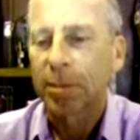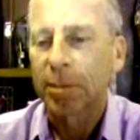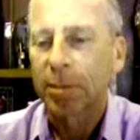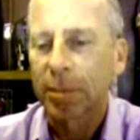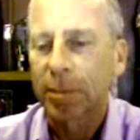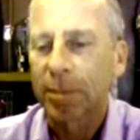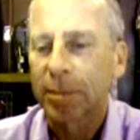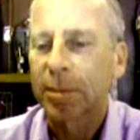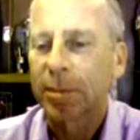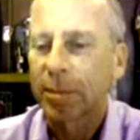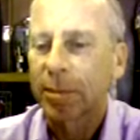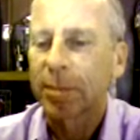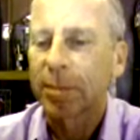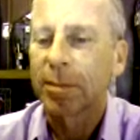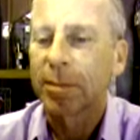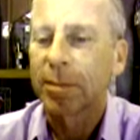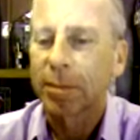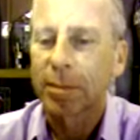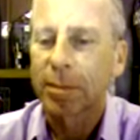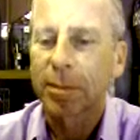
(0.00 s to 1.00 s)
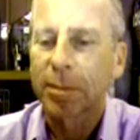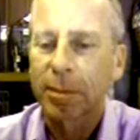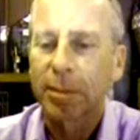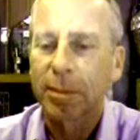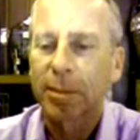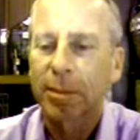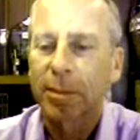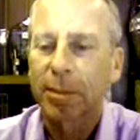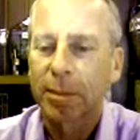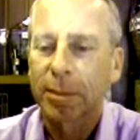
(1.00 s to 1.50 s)

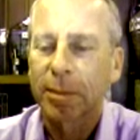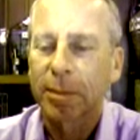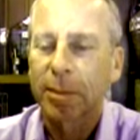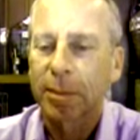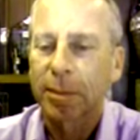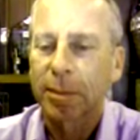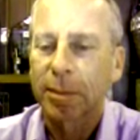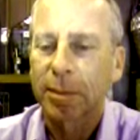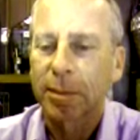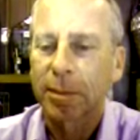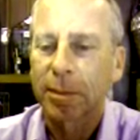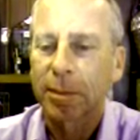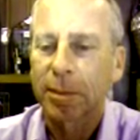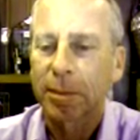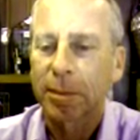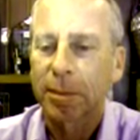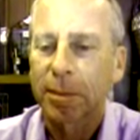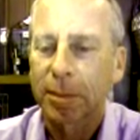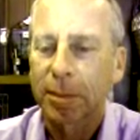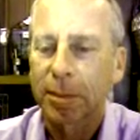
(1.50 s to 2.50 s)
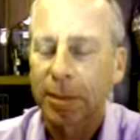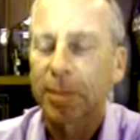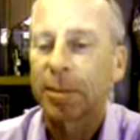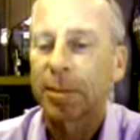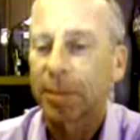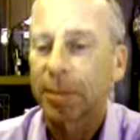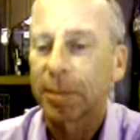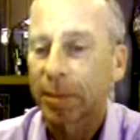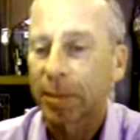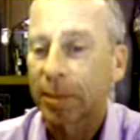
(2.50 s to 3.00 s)

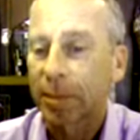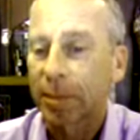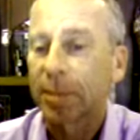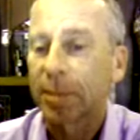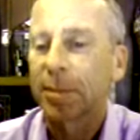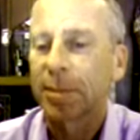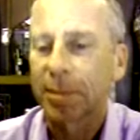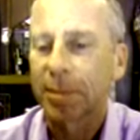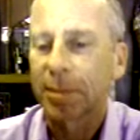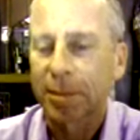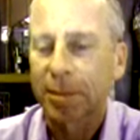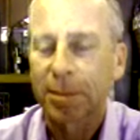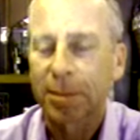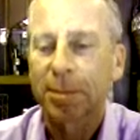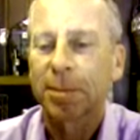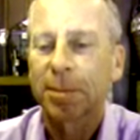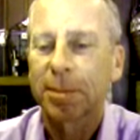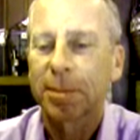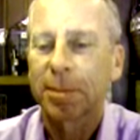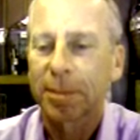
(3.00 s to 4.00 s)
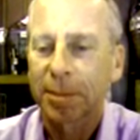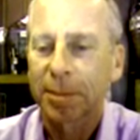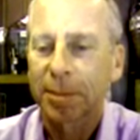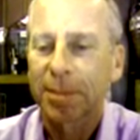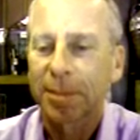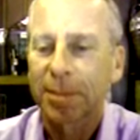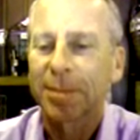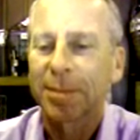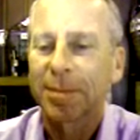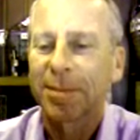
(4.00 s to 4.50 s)

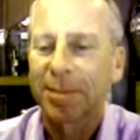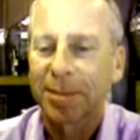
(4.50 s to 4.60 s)
This person isn't speaking.